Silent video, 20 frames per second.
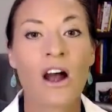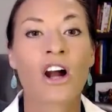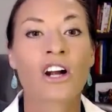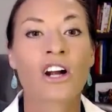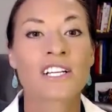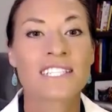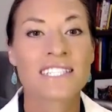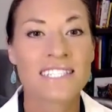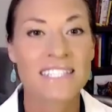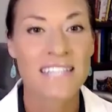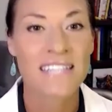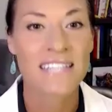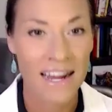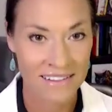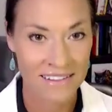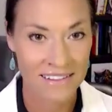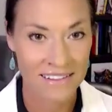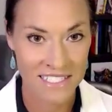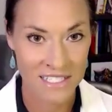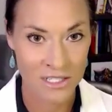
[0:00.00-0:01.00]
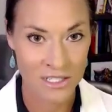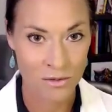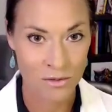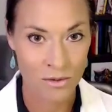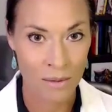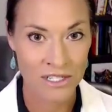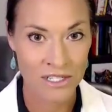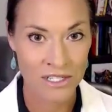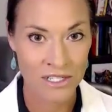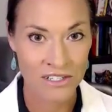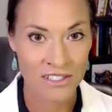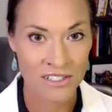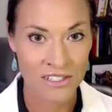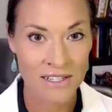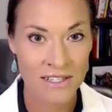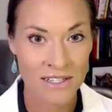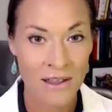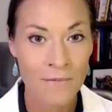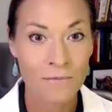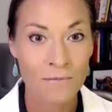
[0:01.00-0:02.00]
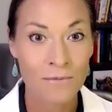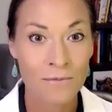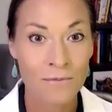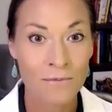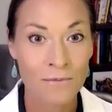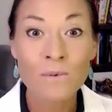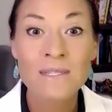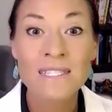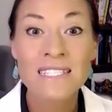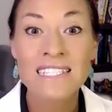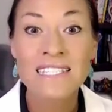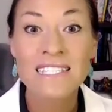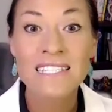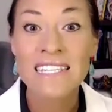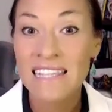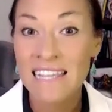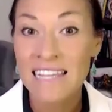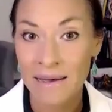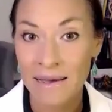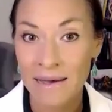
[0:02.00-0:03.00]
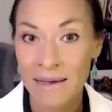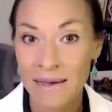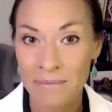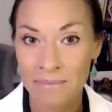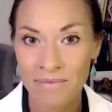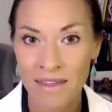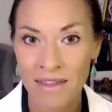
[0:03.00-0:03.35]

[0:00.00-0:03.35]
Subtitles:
are silent disruptors. We don't see them,